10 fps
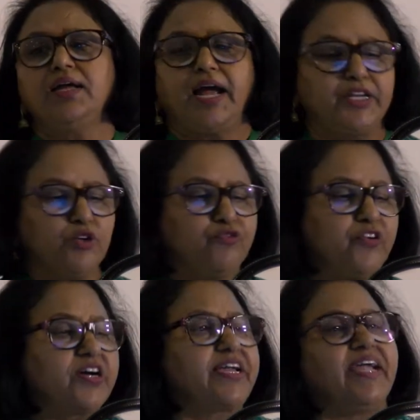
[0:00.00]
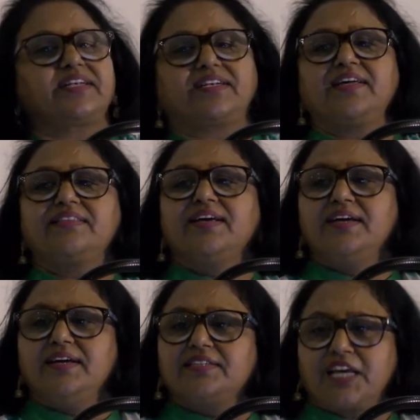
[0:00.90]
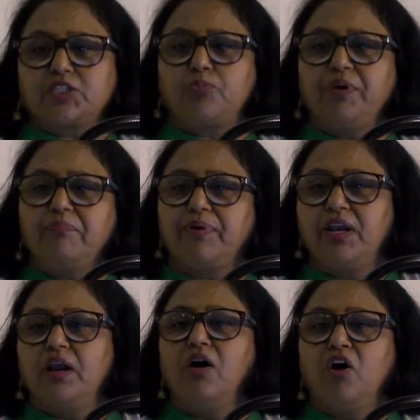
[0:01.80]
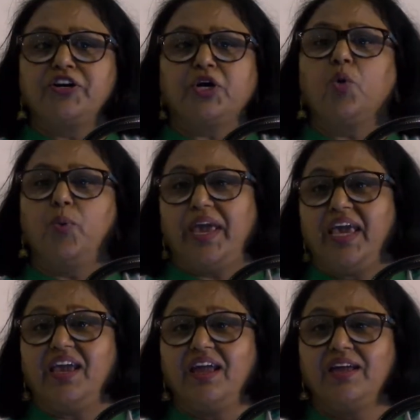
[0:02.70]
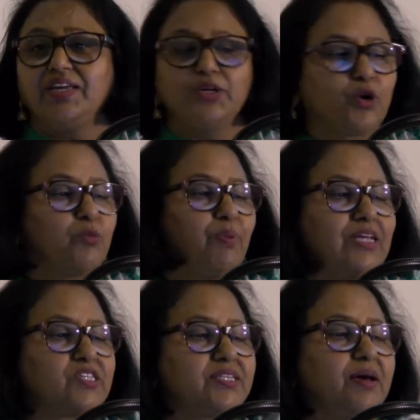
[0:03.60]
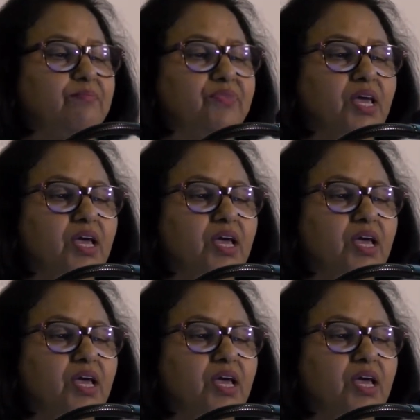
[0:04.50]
and you forget such people on your way. You don't bless them.